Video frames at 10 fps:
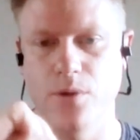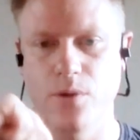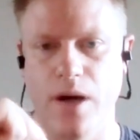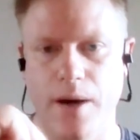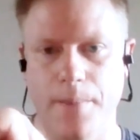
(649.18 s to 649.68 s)

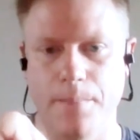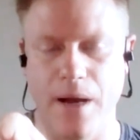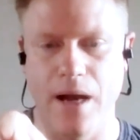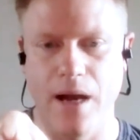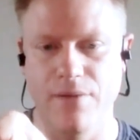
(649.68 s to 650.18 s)
to
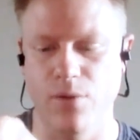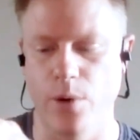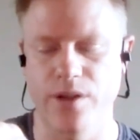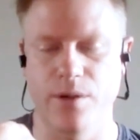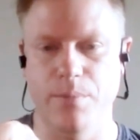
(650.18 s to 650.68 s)

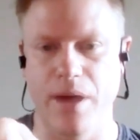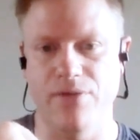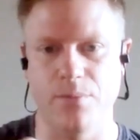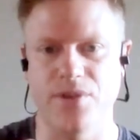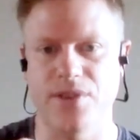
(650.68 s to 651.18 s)
avoid the
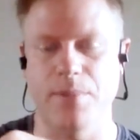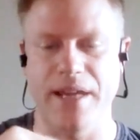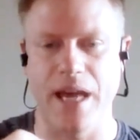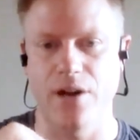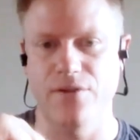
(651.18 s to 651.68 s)
pen from
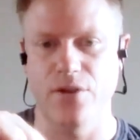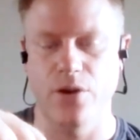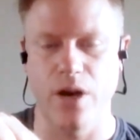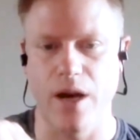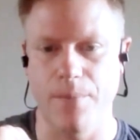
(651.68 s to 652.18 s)
slipping out of
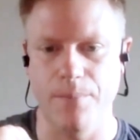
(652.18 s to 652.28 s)
your